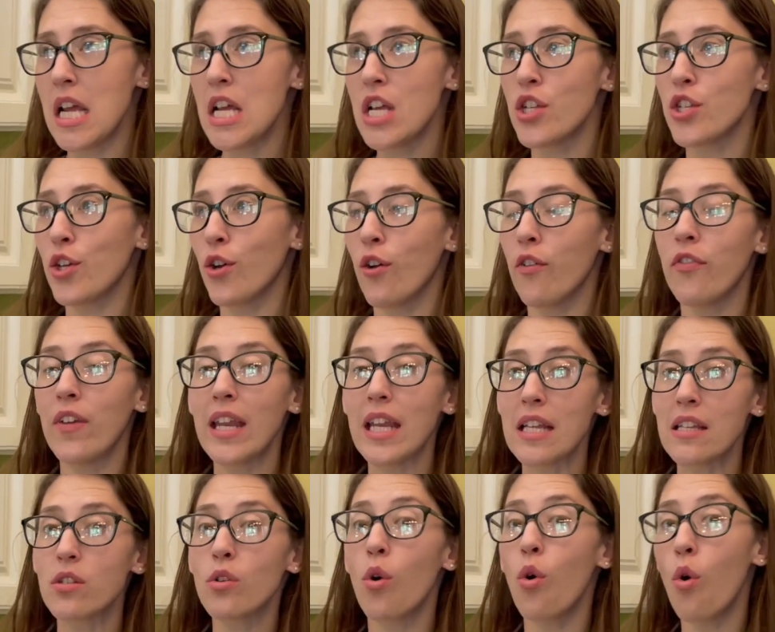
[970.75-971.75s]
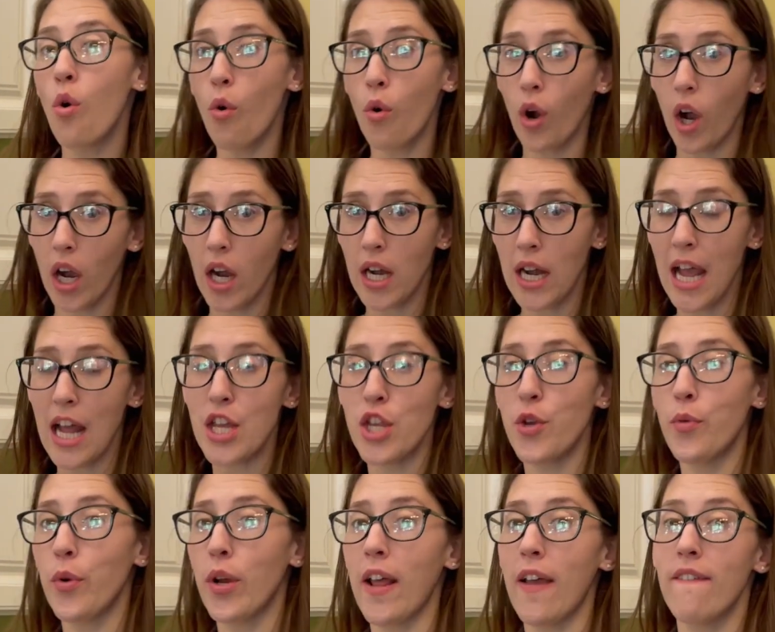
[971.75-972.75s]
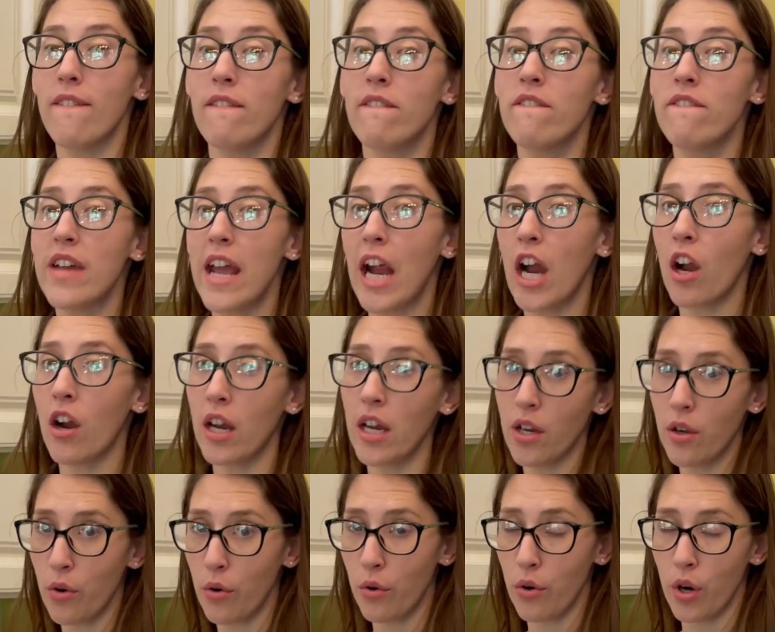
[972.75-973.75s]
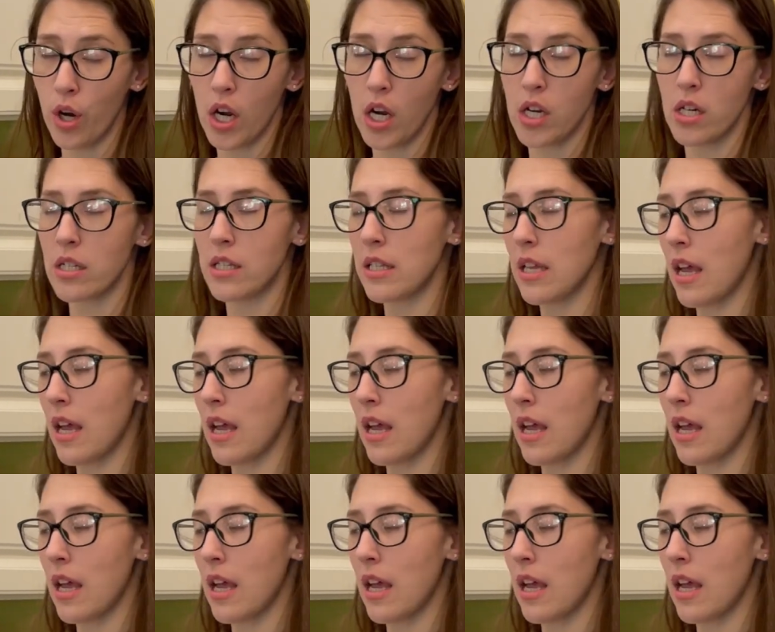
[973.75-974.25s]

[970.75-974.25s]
So if it is corn and you want it very coarse,